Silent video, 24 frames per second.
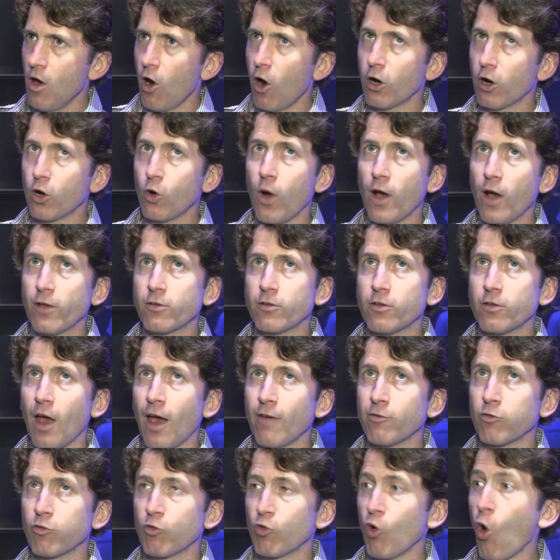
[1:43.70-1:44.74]
our quests
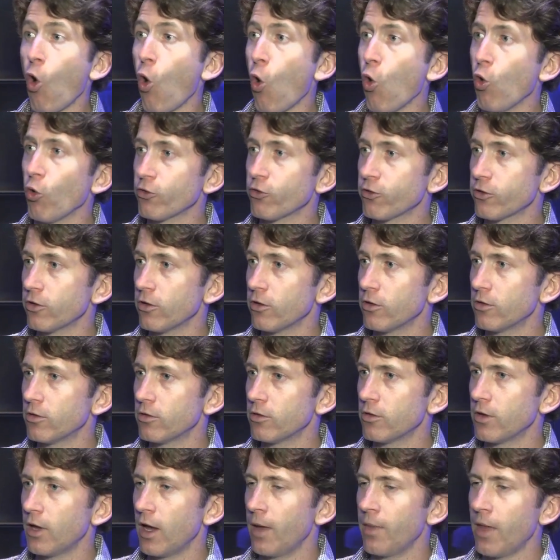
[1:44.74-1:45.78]
have roles,
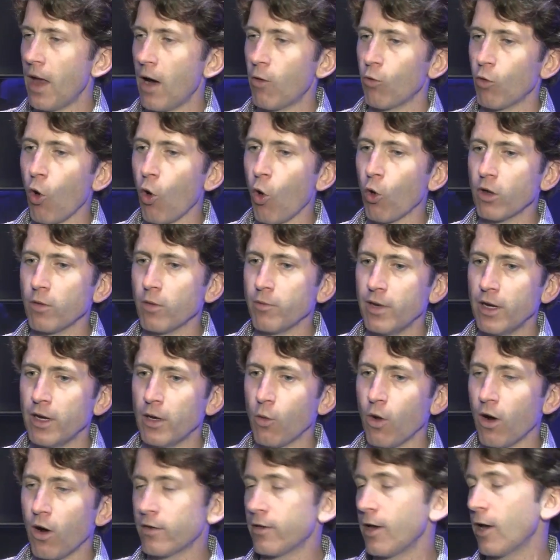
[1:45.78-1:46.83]
and that role can be
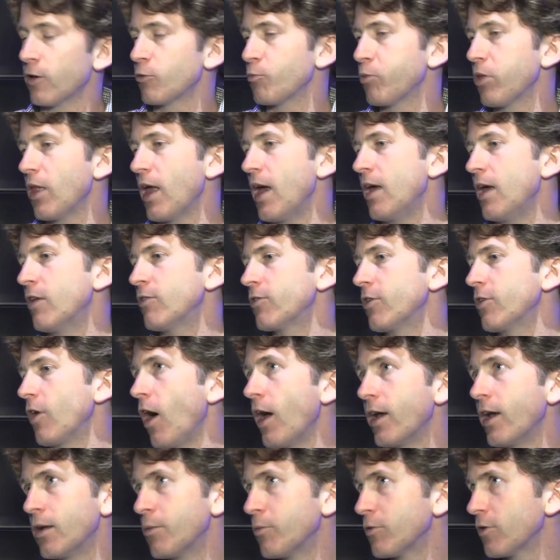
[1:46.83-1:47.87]
where it takes place, the
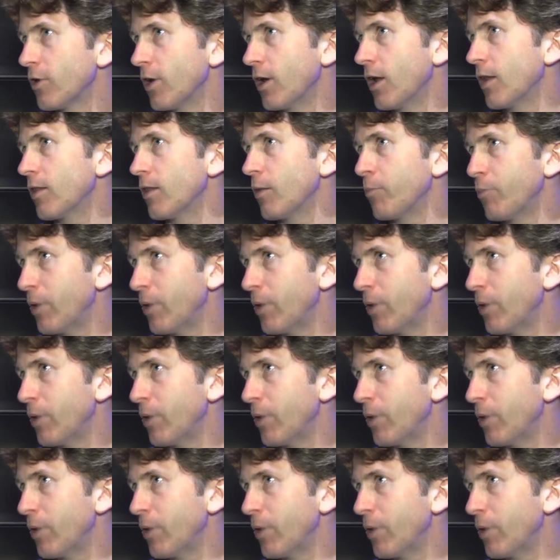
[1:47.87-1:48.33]
items in it, the